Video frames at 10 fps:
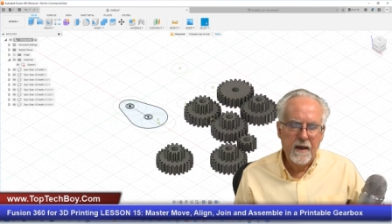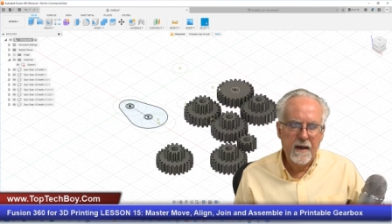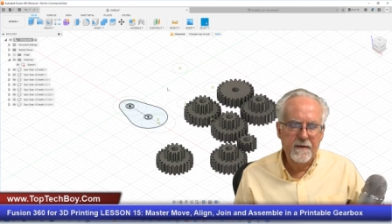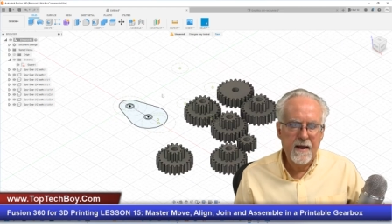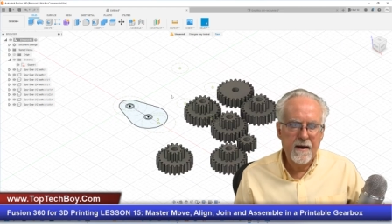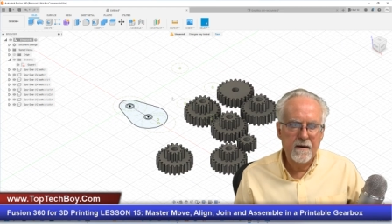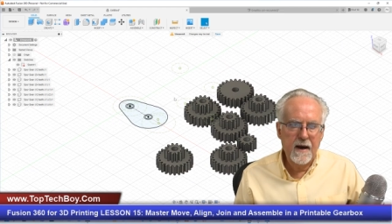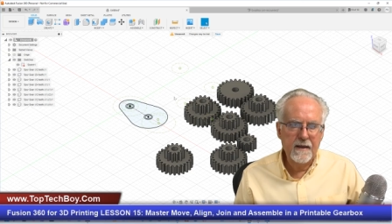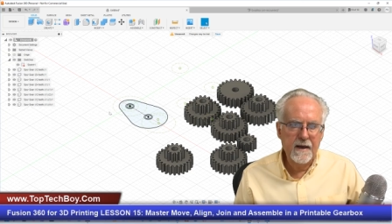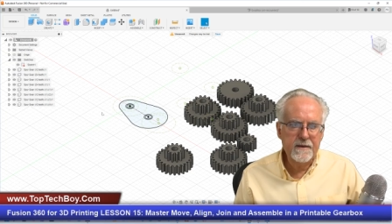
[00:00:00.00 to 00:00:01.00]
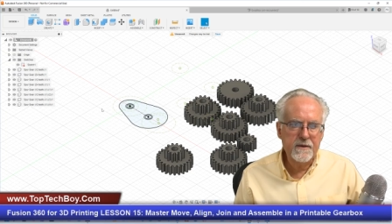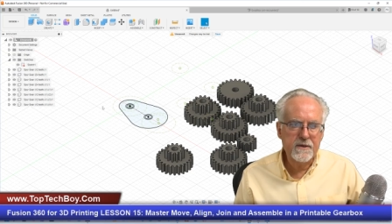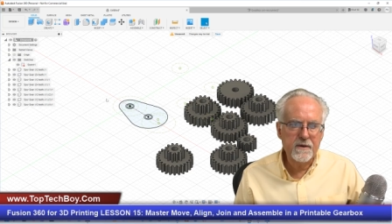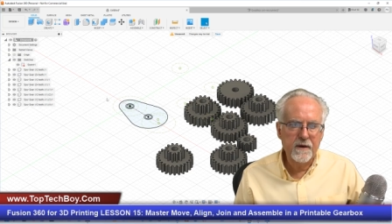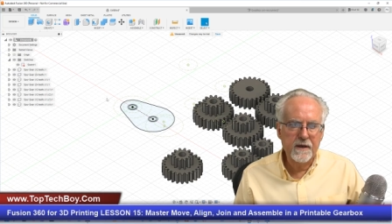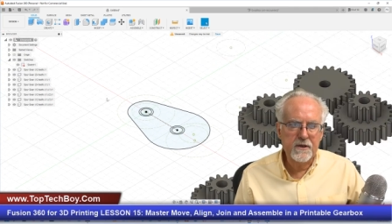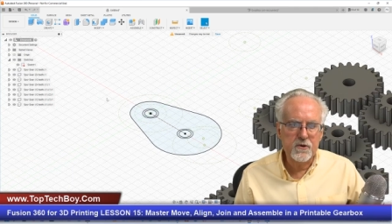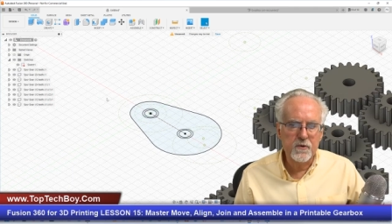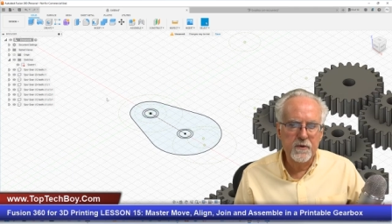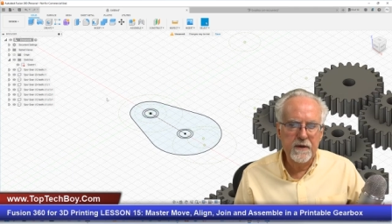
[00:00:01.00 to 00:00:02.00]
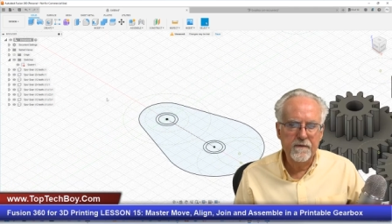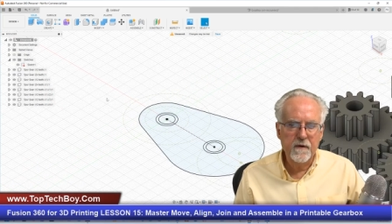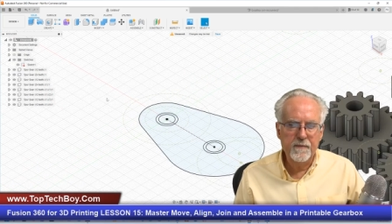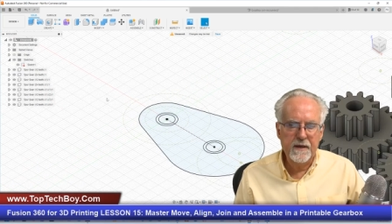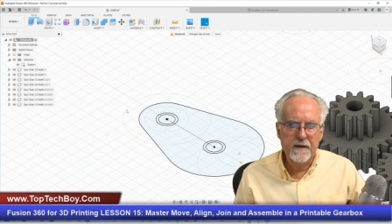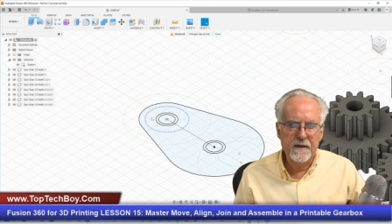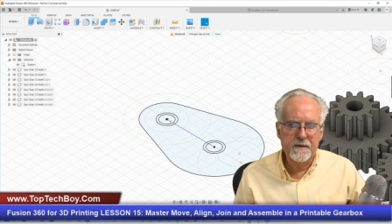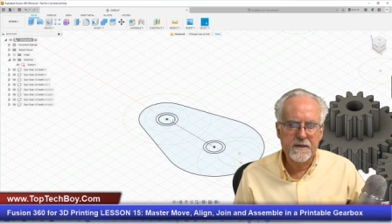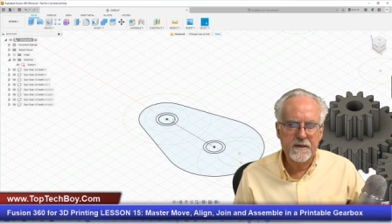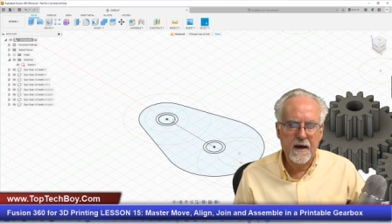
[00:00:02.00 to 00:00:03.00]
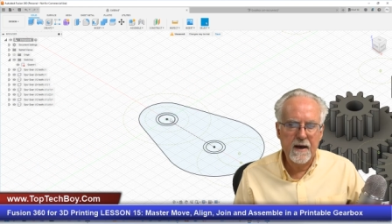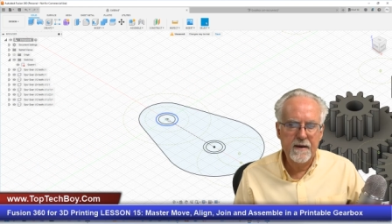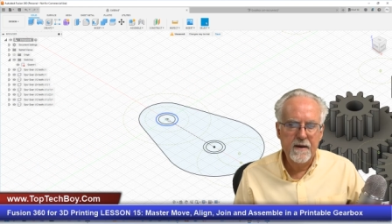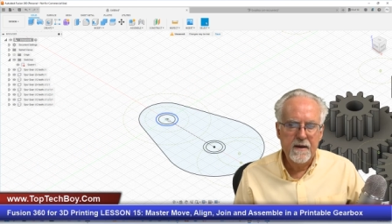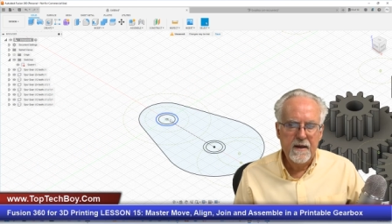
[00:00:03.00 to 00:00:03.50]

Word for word: And now I like to start extruding from the inside.